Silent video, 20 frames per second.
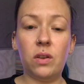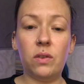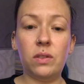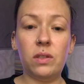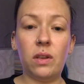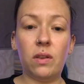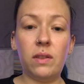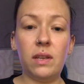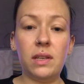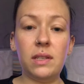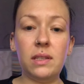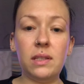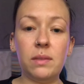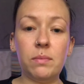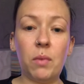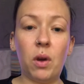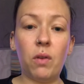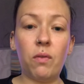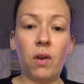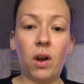So this is
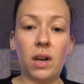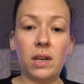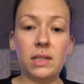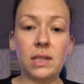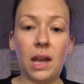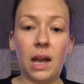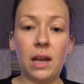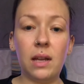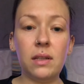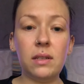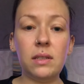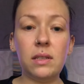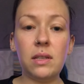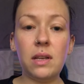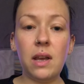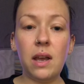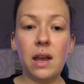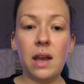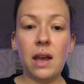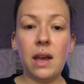my right hand
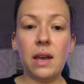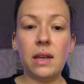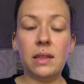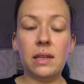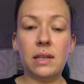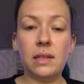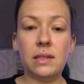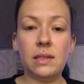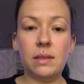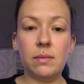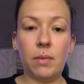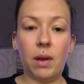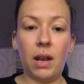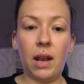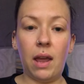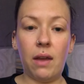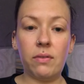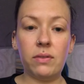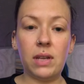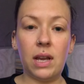and this is my
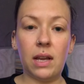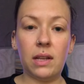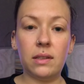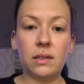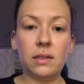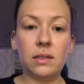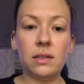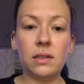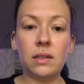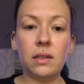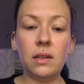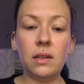left hand.